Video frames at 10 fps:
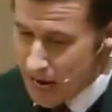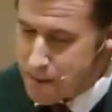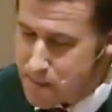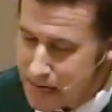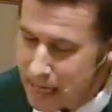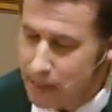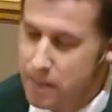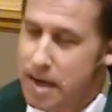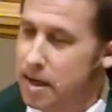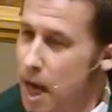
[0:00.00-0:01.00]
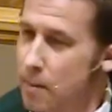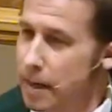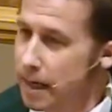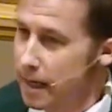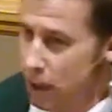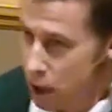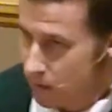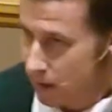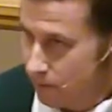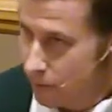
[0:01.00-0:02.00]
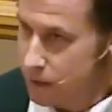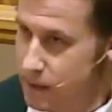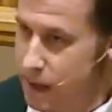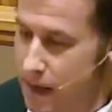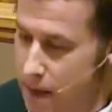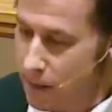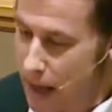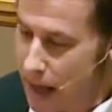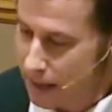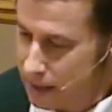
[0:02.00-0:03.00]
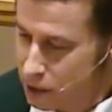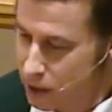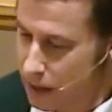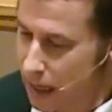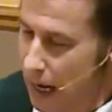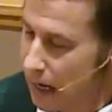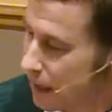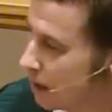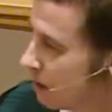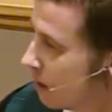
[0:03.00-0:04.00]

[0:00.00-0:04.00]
It'd be like me coming in here on my first Sunday back in July